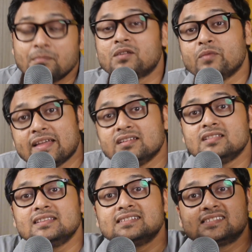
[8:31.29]
But
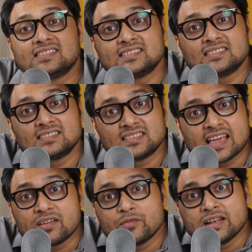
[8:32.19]
whether this
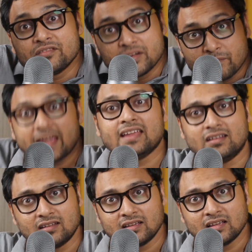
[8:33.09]
thing will
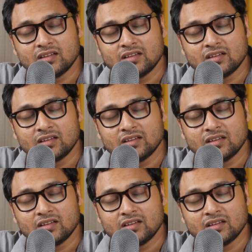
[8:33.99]
remain,